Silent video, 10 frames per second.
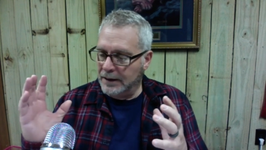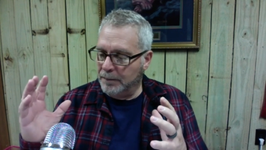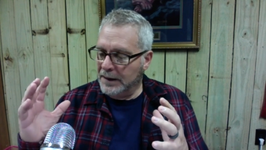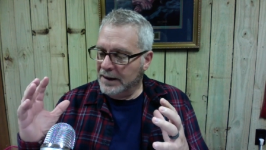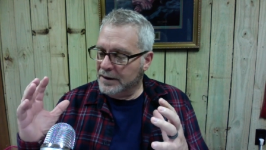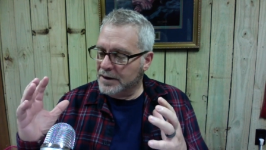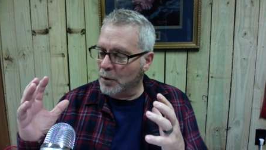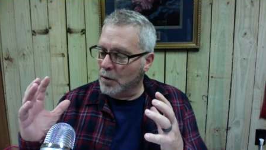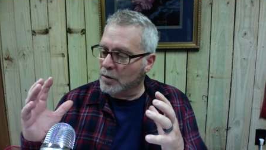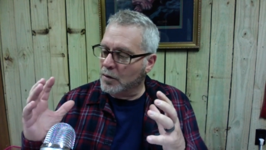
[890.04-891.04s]
it
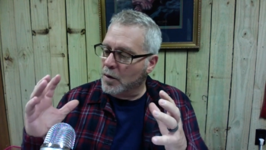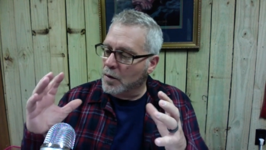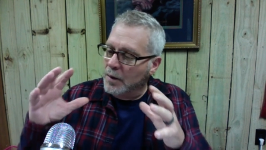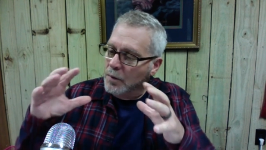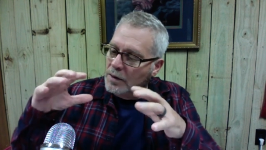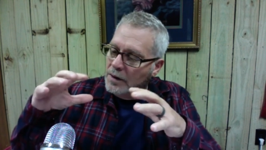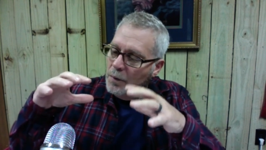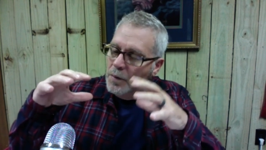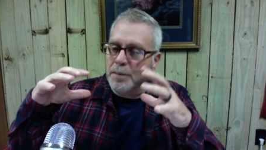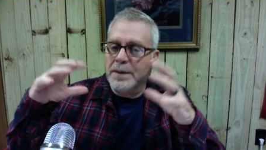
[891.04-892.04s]

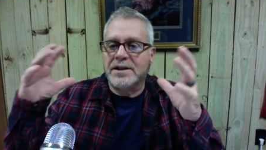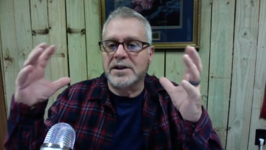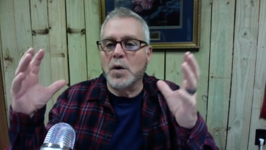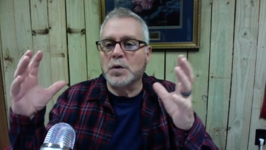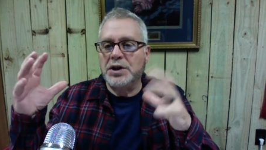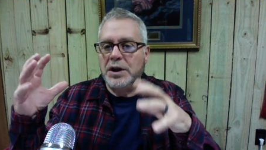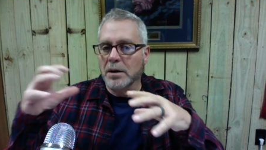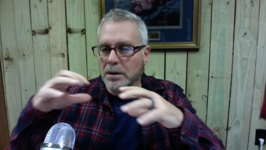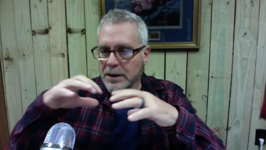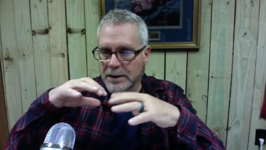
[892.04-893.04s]
will be so
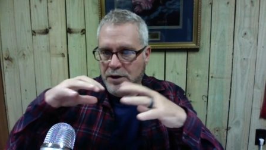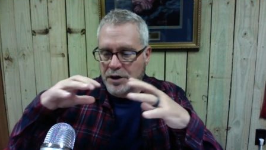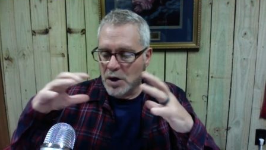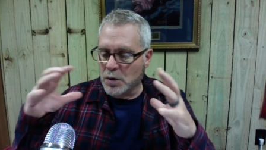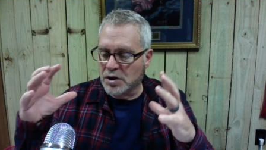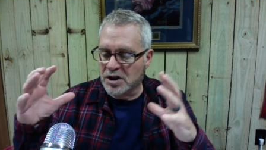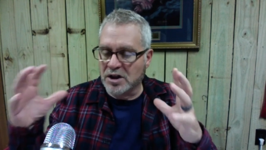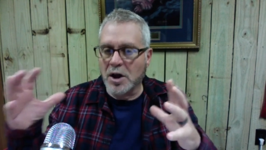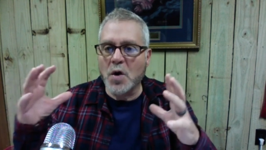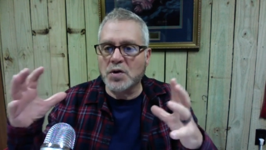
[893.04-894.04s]
chilled and so
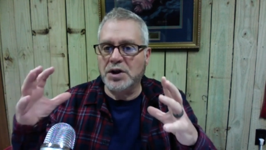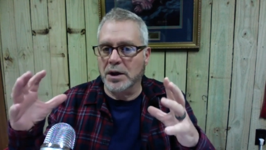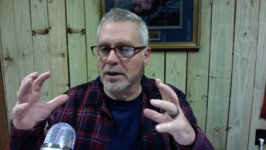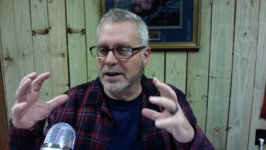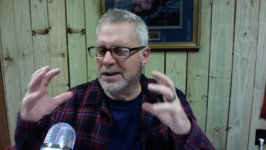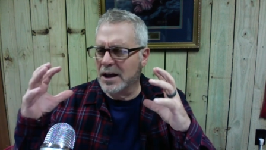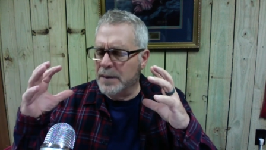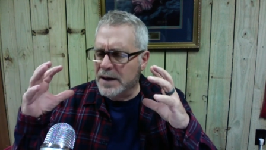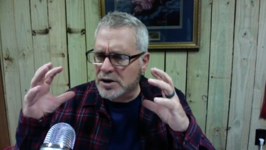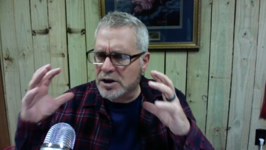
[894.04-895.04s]
slow chilled. It's going to
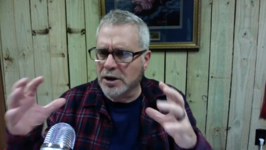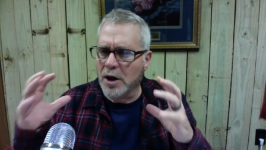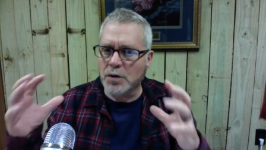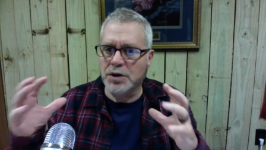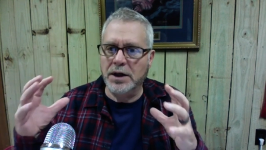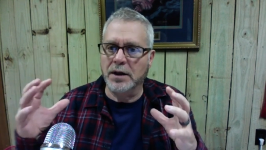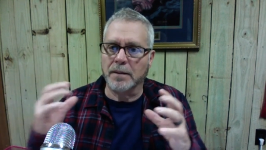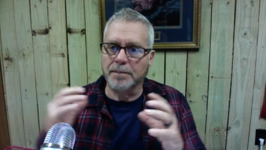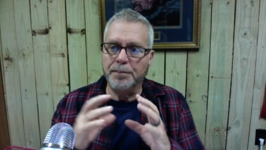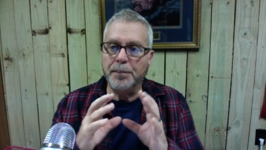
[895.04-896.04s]
be a slow
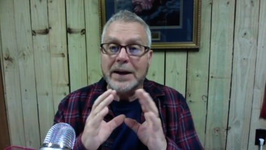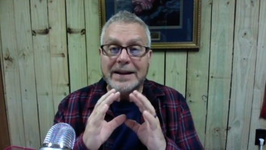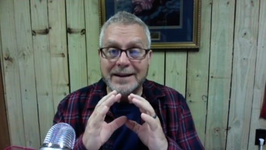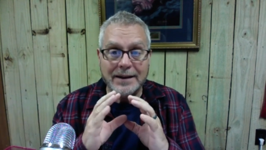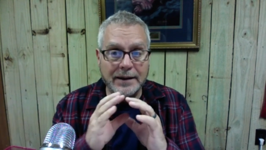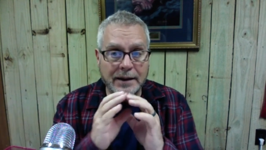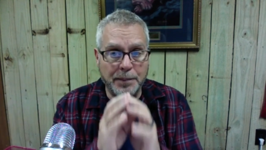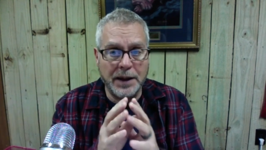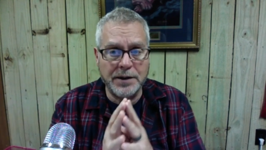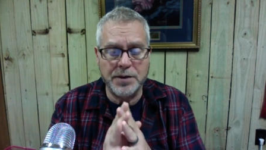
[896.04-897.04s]
chill, but the
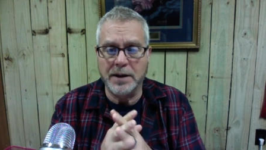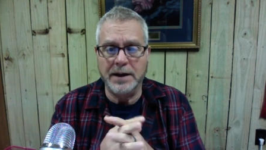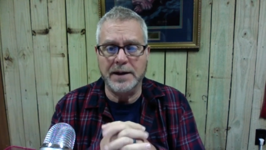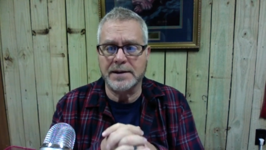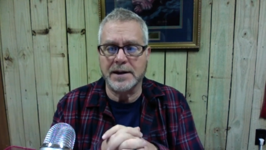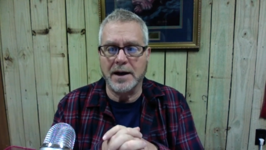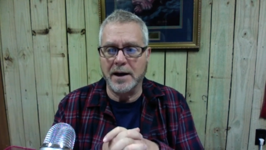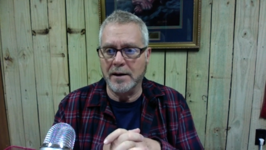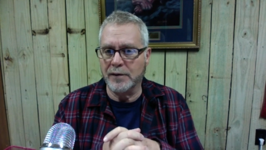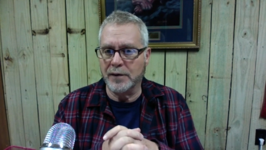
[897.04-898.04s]
picture is
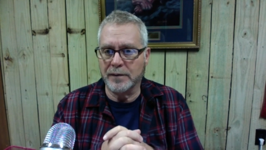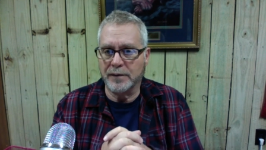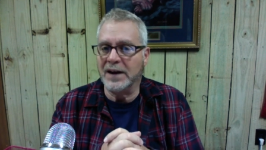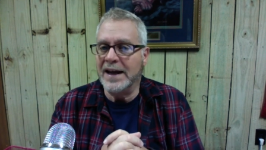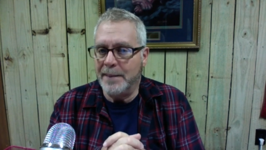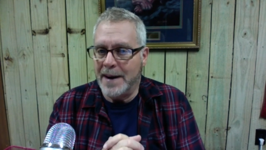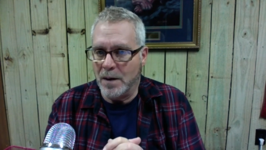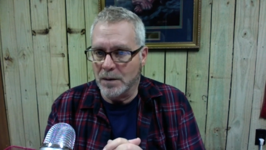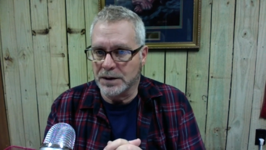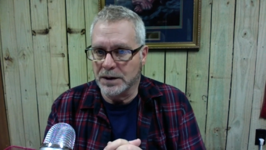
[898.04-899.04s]
of flame
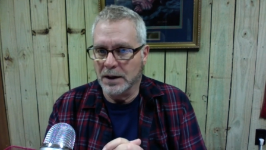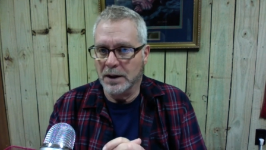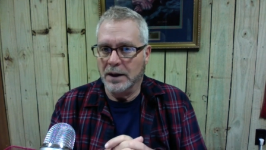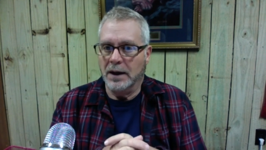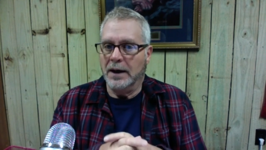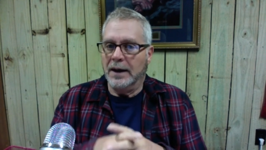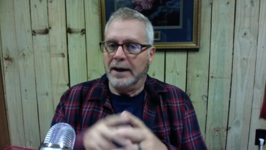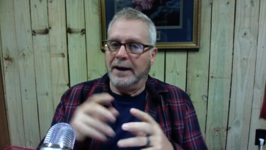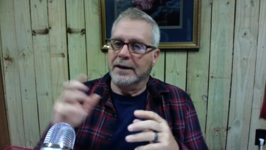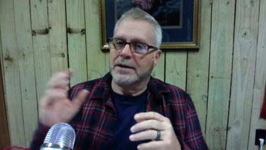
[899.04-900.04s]
out.
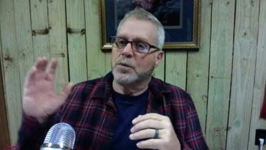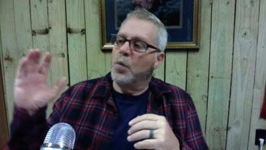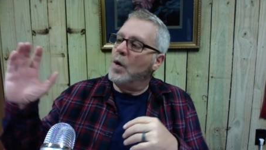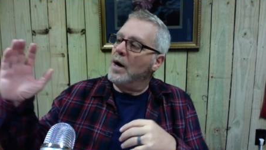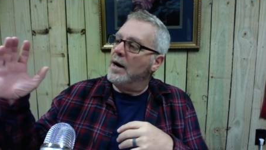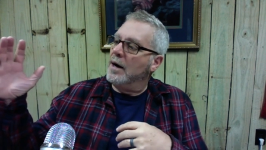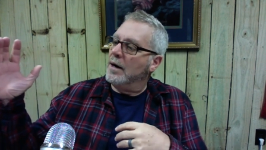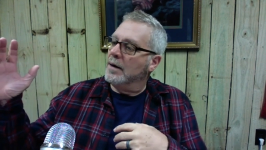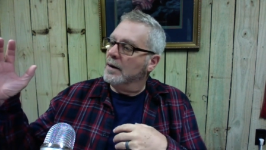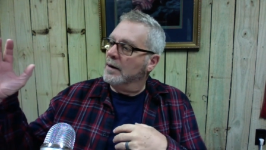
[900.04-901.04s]
It's
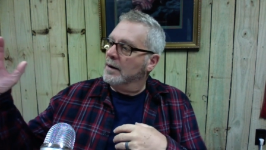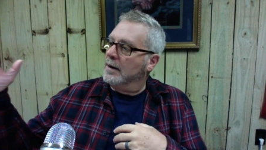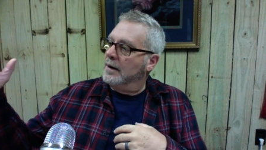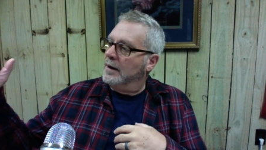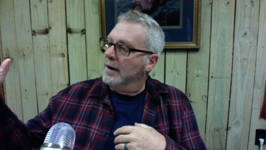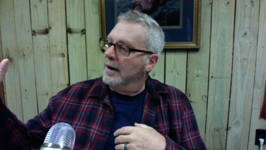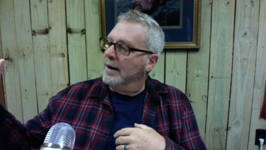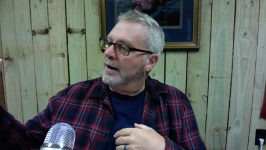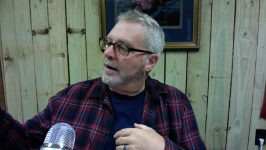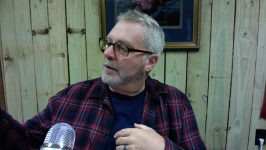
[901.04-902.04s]
where
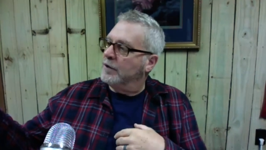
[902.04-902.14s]
a